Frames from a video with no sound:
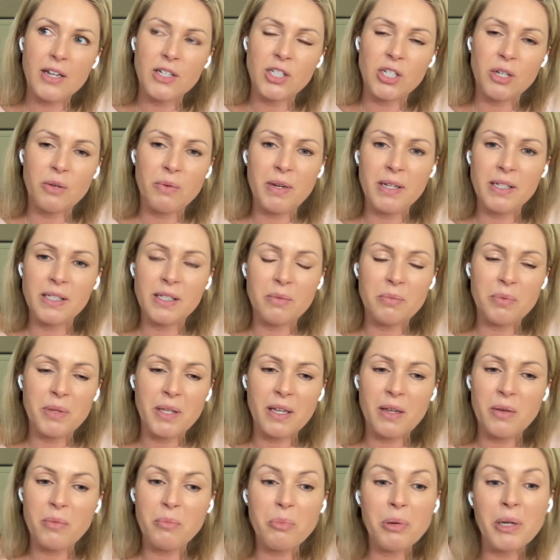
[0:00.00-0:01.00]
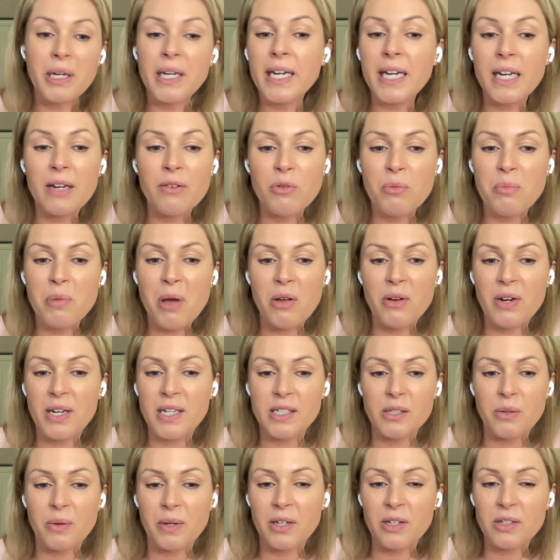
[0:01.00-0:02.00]
doing something completely remotely
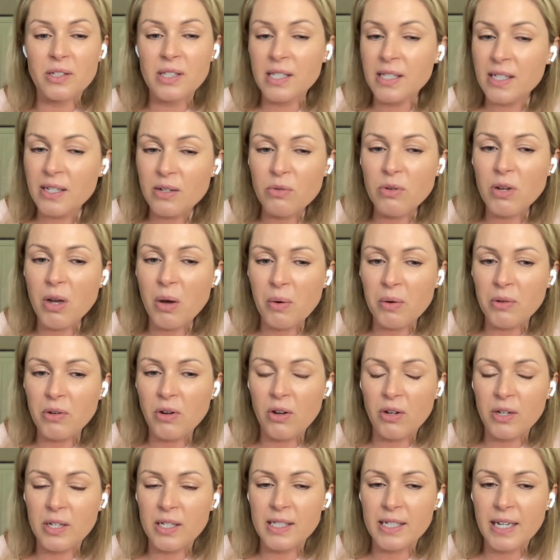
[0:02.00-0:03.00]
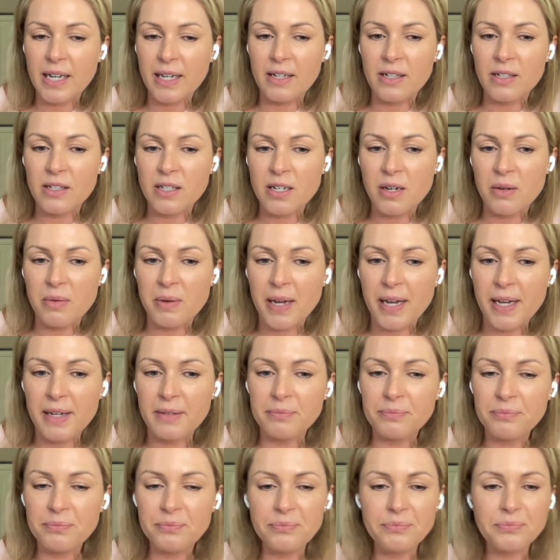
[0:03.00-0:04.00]
so I could still go on holiday and do it.